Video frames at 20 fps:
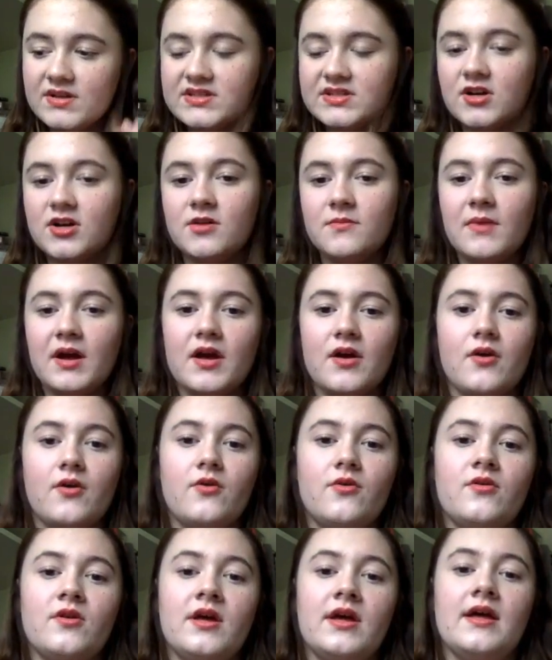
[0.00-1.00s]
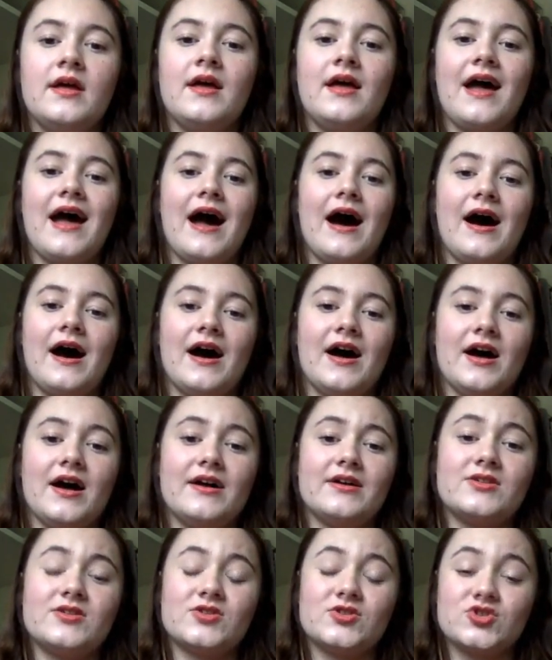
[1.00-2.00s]
I started my own
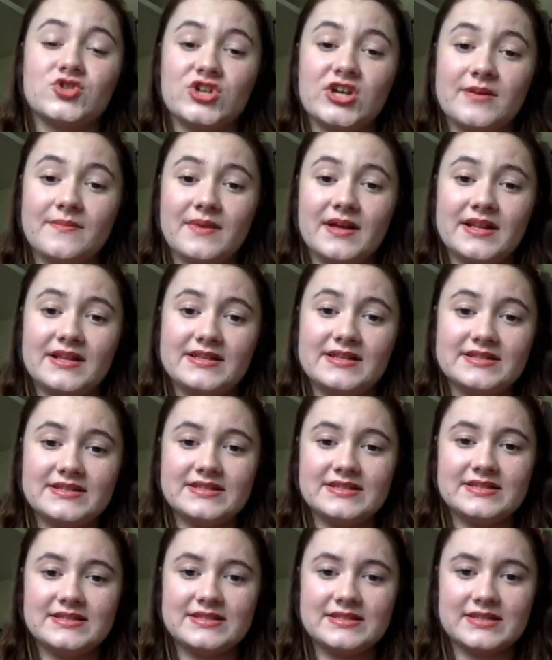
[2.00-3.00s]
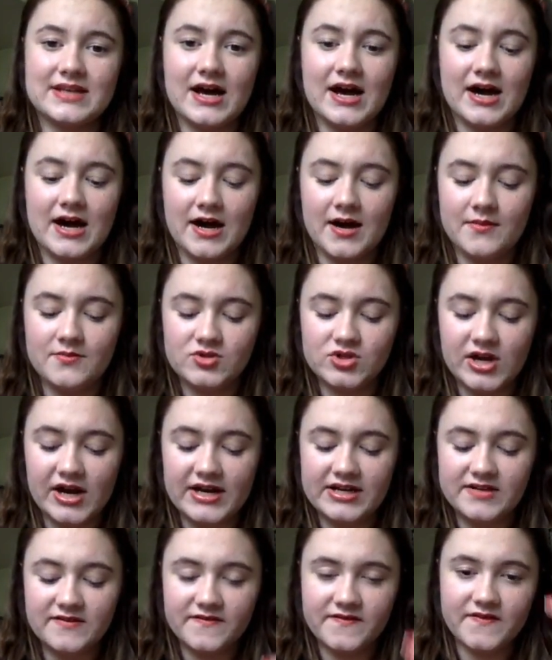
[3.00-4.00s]
treatments,
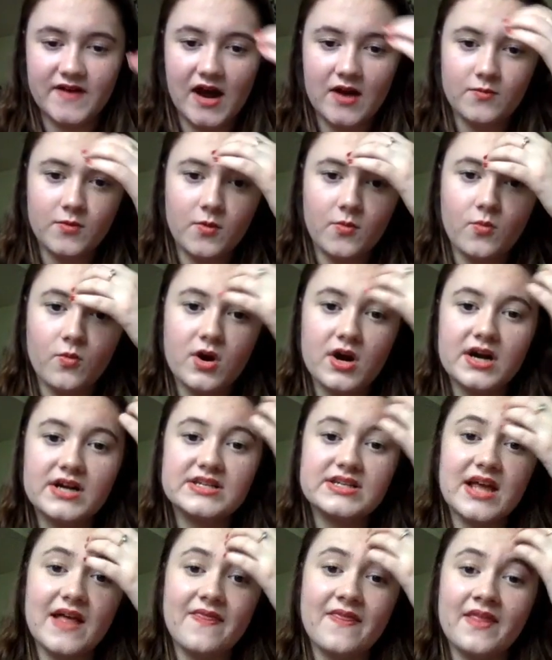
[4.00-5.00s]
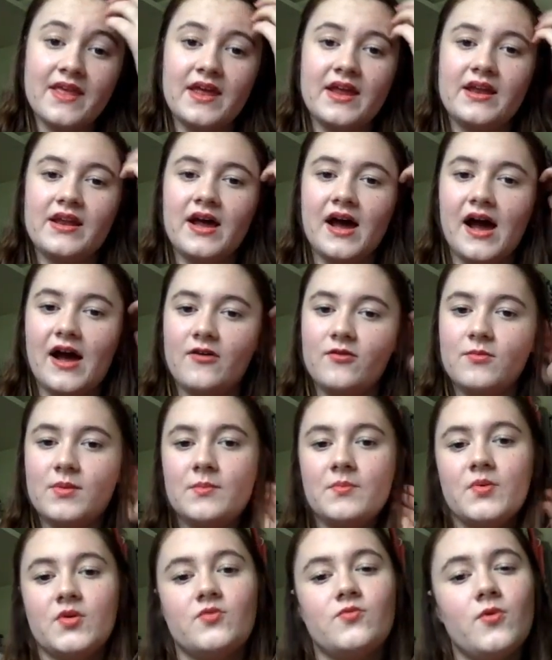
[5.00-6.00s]
trying to find what worked. And then I
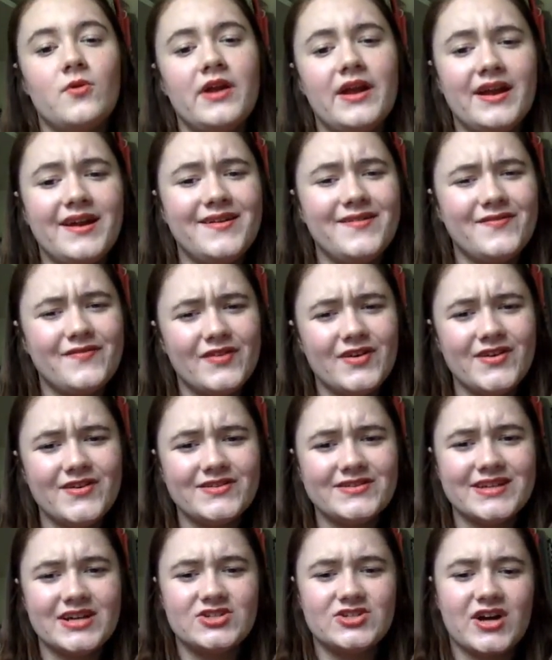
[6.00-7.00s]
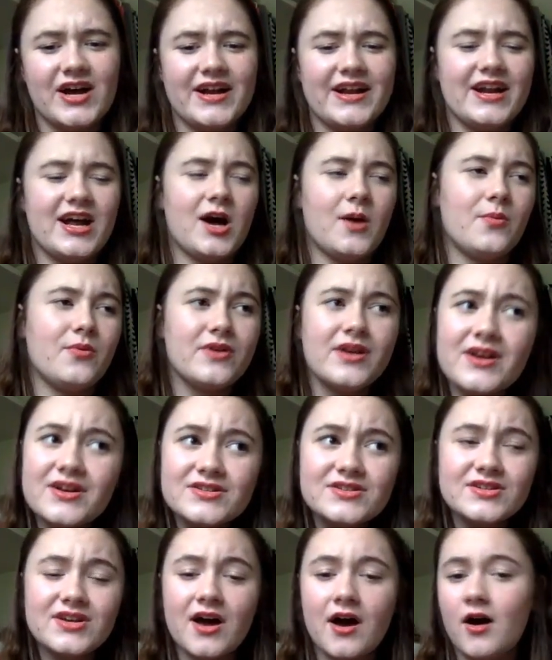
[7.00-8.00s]
remembered Rodan & Fields. I tried it a couple
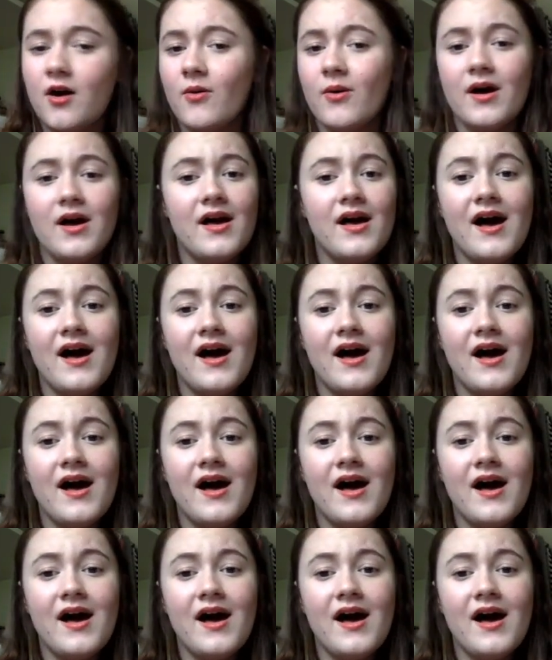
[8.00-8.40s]
years ago.